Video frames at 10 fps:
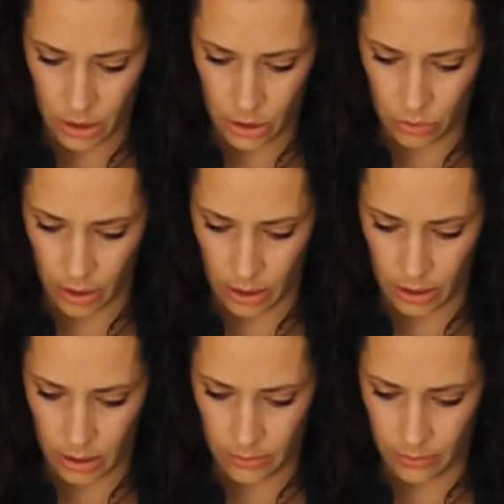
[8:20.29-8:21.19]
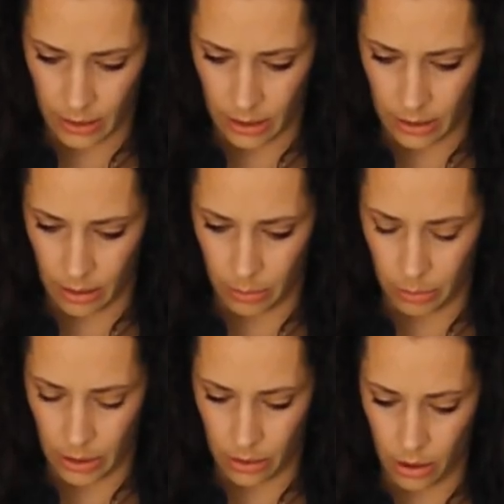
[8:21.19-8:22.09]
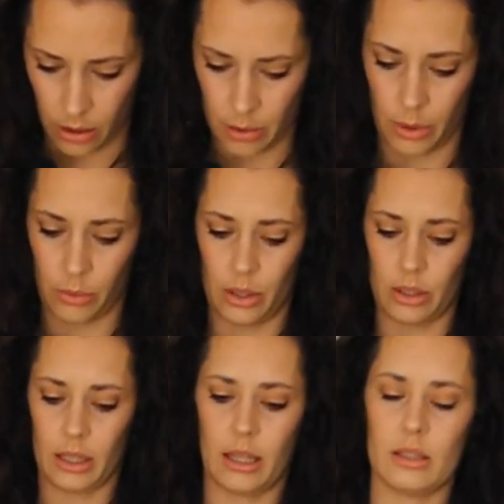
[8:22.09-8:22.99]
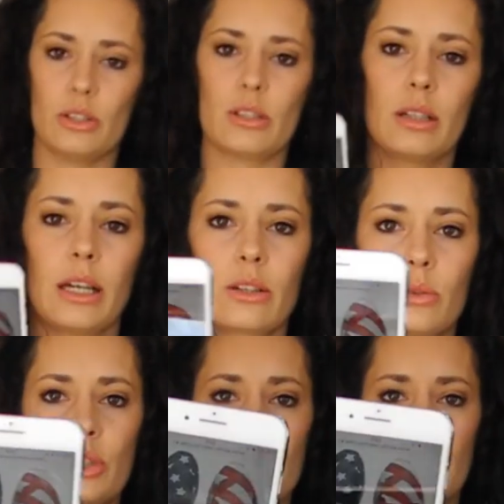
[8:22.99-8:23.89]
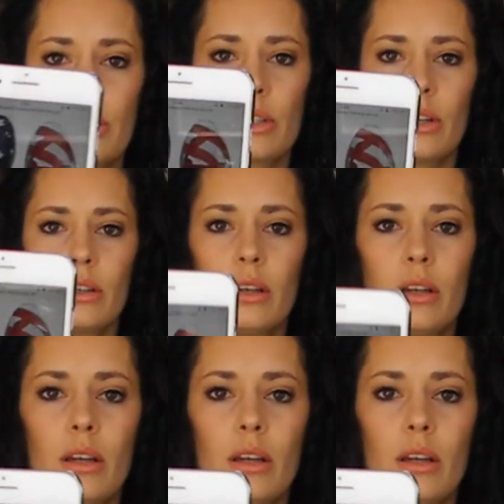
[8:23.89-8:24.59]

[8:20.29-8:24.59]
just struggling to find them, but oh my word guys, just look how gorgeous those are.